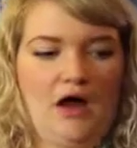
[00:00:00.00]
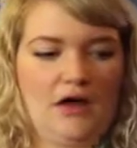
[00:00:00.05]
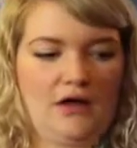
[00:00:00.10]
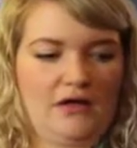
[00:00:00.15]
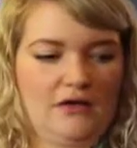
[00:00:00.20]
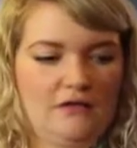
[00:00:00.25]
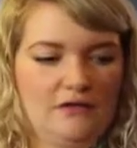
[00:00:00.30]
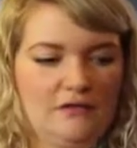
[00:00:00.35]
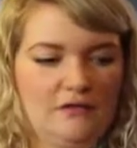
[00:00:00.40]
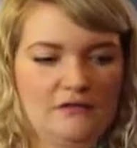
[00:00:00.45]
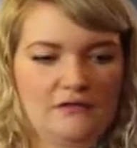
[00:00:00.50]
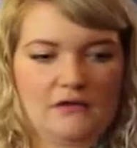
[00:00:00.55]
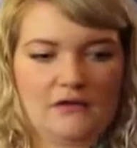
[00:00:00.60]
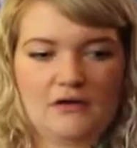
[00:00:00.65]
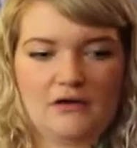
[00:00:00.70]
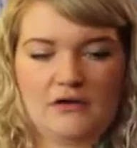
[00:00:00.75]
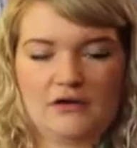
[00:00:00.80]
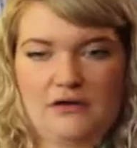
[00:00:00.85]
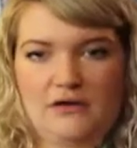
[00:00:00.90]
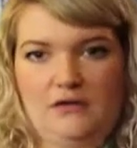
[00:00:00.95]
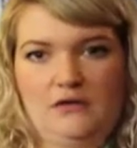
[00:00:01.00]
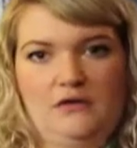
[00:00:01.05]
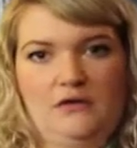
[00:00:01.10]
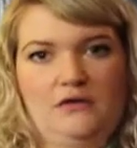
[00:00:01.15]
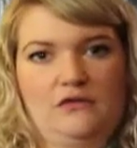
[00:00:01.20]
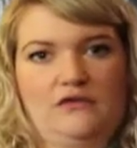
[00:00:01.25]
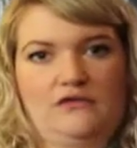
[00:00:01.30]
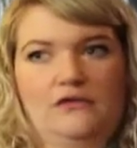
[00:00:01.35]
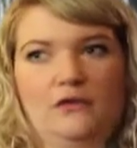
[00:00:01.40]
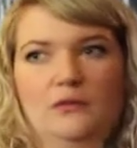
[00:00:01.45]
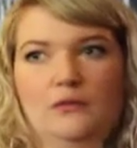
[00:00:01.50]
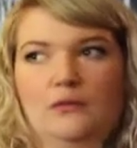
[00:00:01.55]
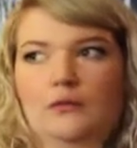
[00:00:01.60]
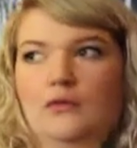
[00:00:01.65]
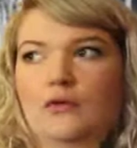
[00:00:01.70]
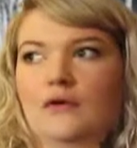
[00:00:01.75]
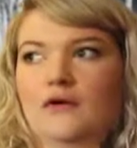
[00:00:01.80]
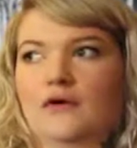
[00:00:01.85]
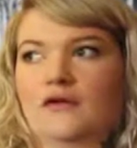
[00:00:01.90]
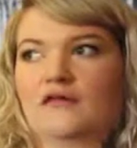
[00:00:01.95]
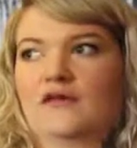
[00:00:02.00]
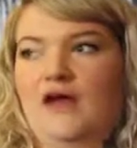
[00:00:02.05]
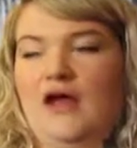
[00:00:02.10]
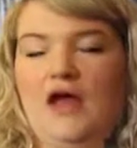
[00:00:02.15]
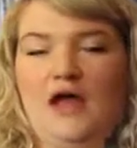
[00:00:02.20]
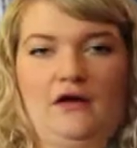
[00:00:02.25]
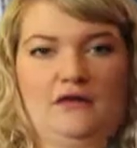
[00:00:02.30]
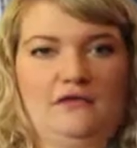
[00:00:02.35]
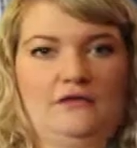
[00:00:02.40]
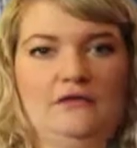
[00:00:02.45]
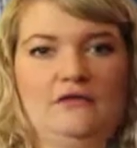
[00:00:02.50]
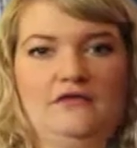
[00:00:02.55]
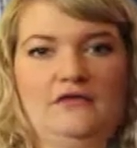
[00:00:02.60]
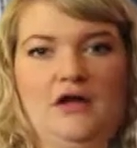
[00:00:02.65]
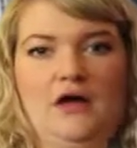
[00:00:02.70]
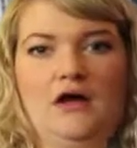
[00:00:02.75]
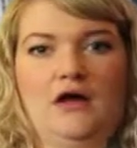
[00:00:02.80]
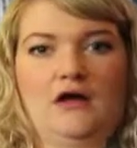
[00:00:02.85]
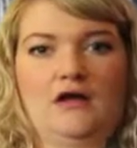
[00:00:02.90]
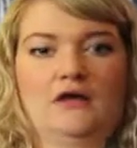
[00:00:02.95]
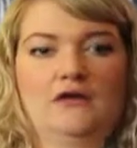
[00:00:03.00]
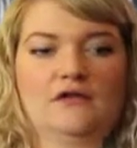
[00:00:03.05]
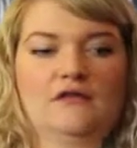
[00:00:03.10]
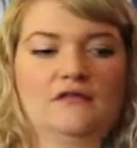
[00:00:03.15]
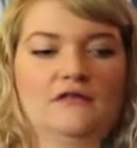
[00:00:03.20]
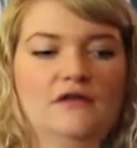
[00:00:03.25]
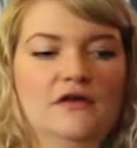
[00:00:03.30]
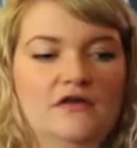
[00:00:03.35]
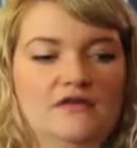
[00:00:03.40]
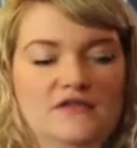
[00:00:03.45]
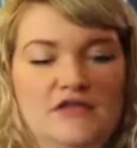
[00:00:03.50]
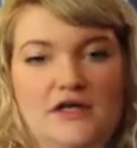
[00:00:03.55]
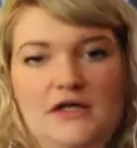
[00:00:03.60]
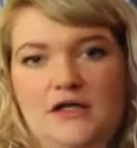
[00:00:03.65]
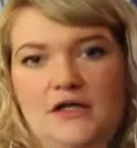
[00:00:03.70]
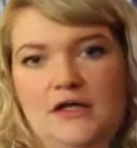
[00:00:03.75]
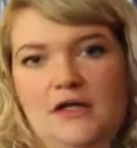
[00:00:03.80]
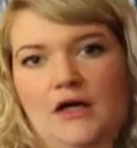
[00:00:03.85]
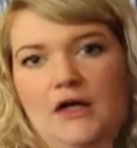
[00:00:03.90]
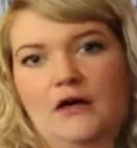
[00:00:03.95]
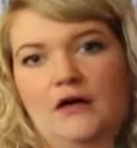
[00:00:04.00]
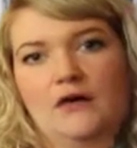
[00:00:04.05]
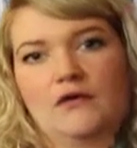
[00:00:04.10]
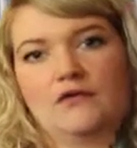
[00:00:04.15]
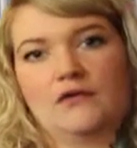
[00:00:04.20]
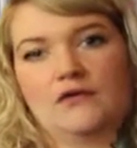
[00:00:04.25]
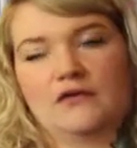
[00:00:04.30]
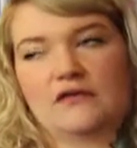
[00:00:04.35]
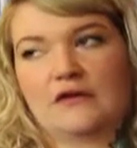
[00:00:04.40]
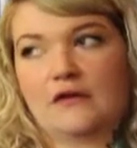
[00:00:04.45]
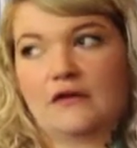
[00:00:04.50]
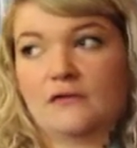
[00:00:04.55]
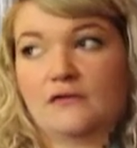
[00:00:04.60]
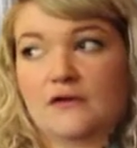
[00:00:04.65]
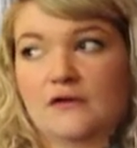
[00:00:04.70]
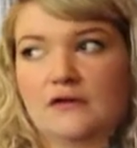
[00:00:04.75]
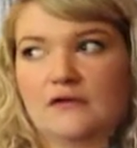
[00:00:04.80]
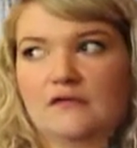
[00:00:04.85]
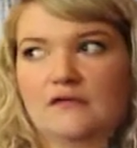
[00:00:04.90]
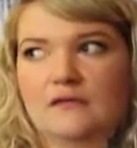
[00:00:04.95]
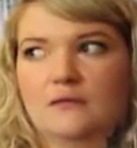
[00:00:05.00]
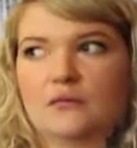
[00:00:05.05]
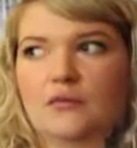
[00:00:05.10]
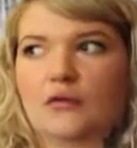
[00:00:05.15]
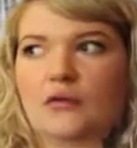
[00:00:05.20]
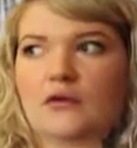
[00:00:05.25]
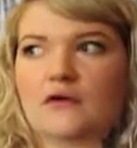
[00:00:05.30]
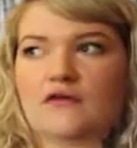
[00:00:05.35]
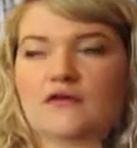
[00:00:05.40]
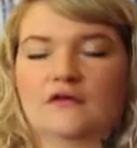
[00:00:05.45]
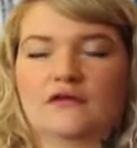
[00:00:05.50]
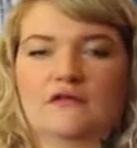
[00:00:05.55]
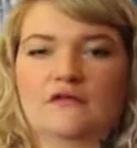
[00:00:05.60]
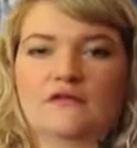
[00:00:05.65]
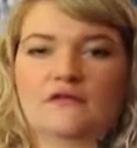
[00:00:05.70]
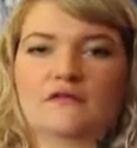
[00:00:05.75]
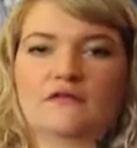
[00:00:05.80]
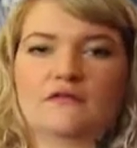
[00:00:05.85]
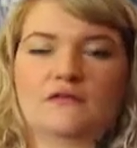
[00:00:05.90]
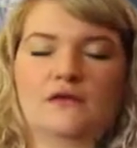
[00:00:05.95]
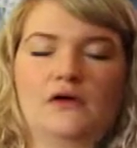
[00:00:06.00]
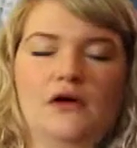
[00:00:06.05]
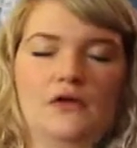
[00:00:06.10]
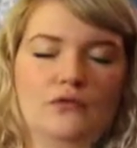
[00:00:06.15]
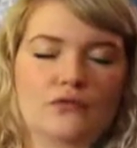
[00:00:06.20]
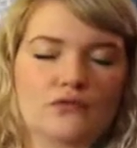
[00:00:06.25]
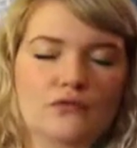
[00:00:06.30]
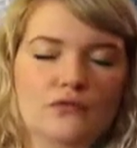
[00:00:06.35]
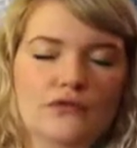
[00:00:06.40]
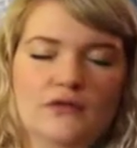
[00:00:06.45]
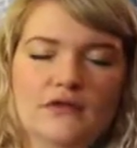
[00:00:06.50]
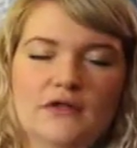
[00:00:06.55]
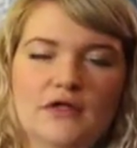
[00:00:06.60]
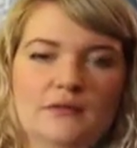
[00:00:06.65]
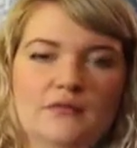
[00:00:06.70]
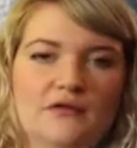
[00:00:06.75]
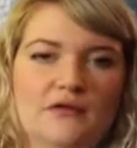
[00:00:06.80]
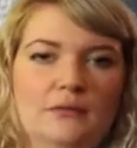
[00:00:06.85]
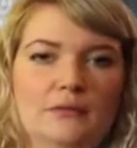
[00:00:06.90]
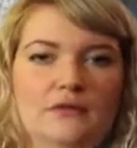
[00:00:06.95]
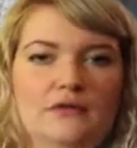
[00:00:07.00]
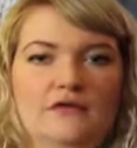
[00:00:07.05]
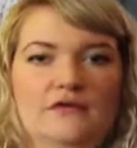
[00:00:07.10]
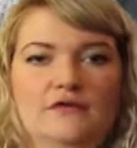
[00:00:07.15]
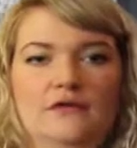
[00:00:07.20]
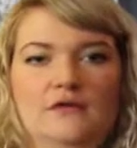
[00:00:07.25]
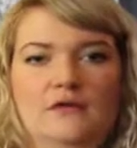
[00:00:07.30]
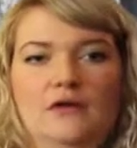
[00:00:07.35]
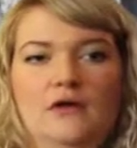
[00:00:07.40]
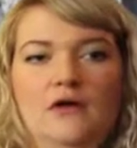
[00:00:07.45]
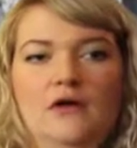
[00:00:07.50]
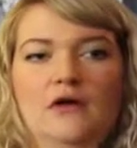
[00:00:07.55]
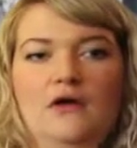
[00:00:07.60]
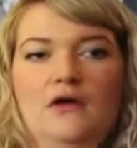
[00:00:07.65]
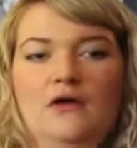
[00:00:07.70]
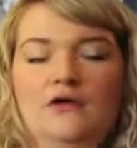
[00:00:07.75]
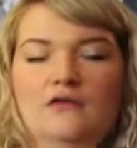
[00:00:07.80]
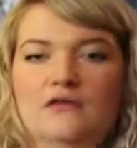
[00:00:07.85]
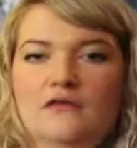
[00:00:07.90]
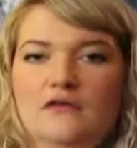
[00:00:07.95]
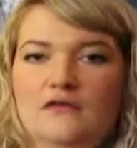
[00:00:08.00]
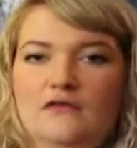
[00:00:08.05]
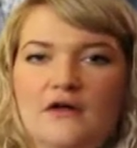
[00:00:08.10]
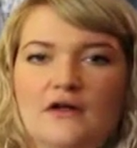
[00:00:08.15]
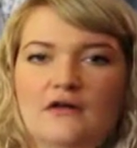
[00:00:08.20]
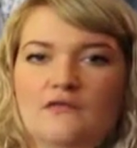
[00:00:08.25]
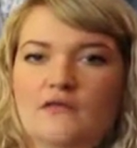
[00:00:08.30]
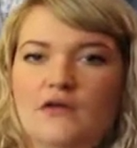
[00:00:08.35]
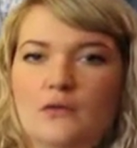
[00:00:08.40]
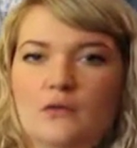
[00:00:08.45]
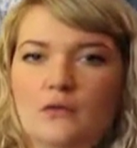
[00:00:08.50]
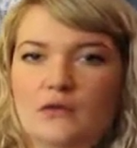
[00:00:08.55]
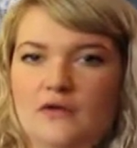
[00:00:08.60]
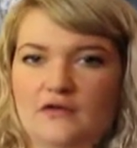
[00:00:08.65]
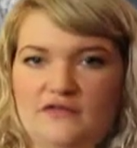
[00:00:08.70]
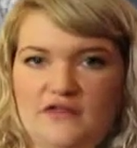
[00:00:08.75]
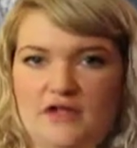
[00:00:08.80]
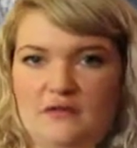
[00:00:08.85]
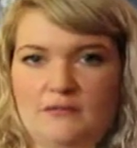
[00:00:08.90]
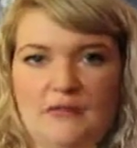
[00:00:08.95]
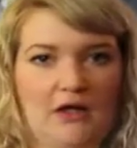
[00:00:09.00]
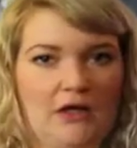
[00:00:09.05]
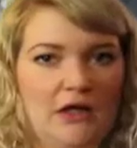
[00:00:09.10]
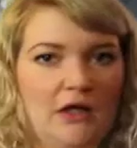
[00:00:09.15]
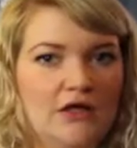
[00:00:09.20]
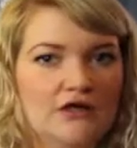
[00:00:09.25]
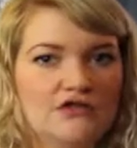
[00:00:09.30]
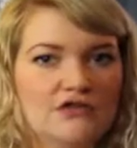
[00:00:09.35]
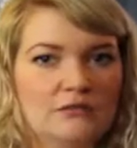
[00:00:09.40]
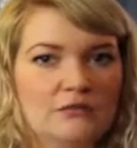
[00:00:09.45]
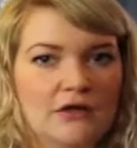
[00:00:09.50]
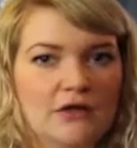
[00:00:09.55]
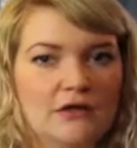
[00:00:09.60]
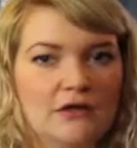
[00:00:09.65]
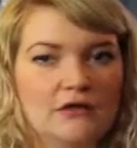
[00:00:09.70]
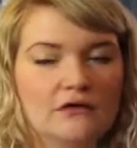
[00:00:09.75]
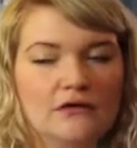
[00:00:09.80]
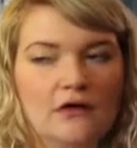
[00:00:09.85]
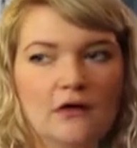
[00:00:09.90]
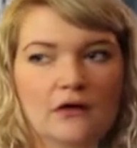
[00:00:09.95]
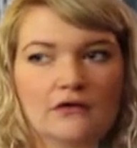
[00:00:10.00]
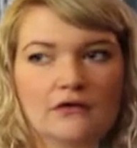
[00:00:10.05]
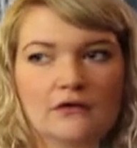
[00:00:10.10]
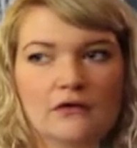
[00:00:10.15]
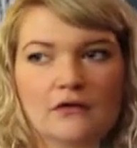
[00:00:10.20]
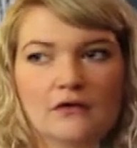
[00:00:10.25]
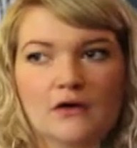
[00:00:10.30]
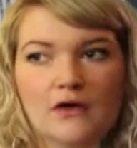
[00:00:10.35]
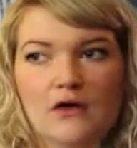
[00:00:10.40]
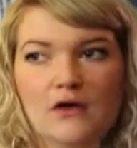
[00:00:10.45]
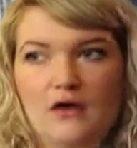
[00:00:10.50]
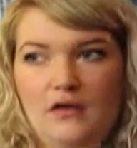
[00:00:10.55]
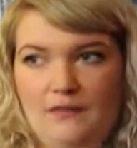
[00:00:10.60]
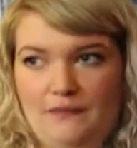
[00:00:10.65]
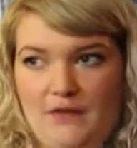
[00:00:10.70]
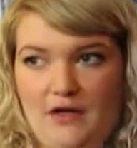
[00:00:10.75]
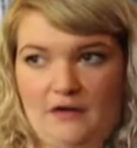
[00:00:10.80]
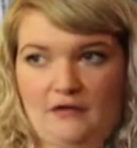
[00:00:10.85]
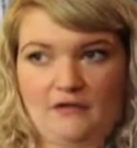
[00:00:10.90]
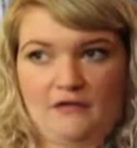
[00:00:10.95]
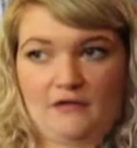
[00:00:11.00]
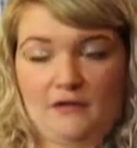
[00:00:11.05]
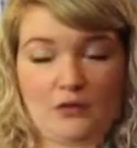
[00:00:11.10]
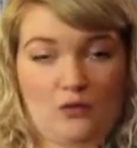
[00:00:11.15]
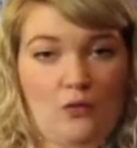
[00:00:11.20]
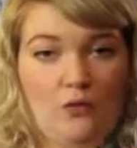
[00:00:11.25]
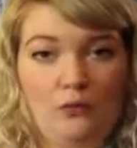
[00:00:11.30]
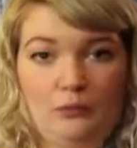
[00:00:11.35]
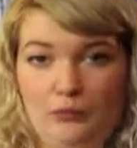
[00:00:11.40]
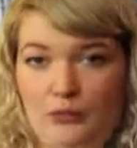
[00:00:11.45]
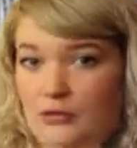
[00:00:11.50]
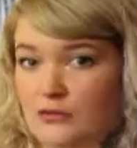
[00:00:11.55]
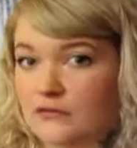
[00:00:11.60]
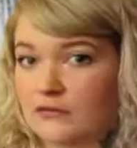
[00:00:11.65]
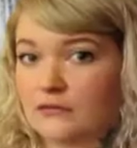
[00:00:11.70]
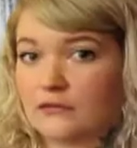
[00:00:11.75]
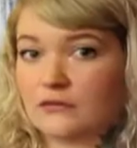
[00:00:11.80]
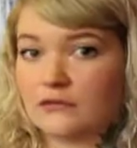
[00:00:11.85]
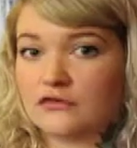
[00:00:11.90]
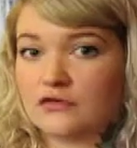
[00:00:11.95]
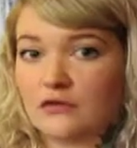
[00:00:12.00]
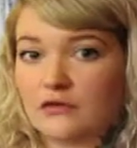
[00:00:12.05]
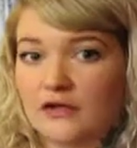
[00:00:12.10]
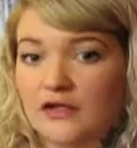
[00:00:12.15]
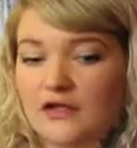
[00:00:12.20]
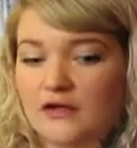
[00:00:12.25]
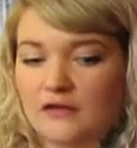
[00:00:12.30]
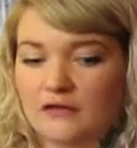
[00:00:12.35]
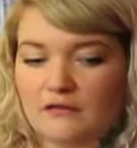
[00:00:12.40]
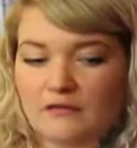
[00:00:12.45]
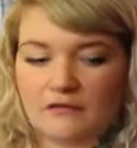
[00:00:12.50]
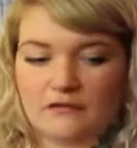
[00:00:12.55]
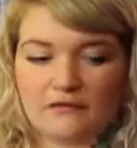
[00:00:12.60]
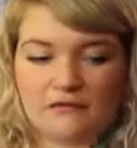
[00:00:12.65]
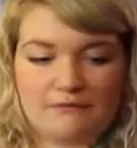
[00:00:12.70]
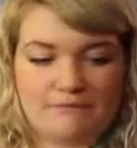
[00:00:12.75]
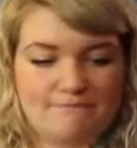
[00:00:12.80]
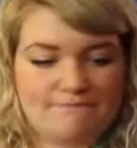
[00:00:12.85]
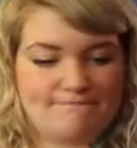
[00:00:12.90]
is so important, exercise, taking care of yourself is important. It's really up to the person to decide if they want to take medication by a doctor. That's their own personal journey. It's